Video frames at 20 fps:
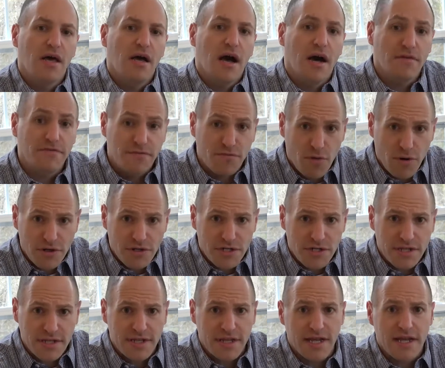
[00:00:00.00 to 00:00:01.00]

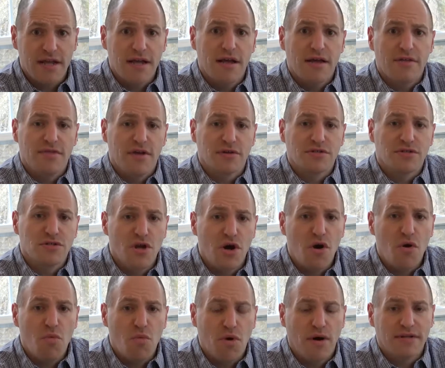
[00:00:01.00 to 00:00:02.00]
Unfortunately, there's
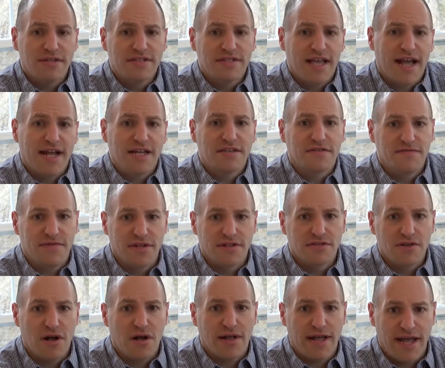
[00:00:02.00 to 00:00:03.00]
no
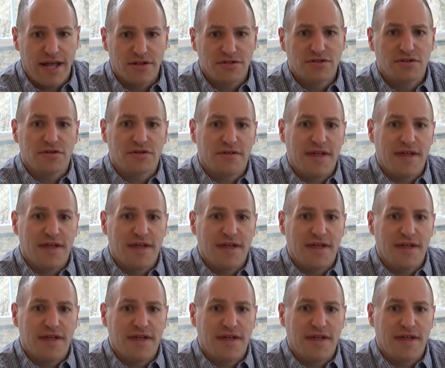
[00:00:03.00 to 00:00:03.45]
one-size-fits-all answer to